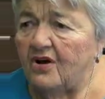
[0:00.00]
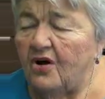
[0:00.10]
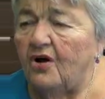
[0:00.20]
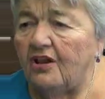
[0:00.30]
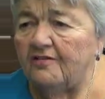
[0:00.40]

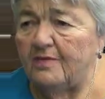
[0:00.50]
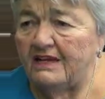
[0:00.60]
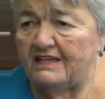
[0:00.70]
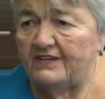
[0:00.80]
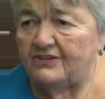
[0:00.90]
all of my
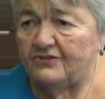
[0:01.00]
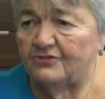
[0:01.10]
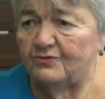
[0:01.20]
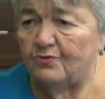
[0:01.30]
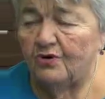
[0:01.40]

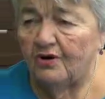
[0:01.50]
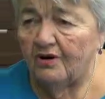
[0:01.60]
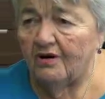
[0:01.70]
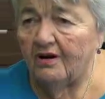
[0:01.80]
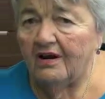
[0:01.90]
teachers were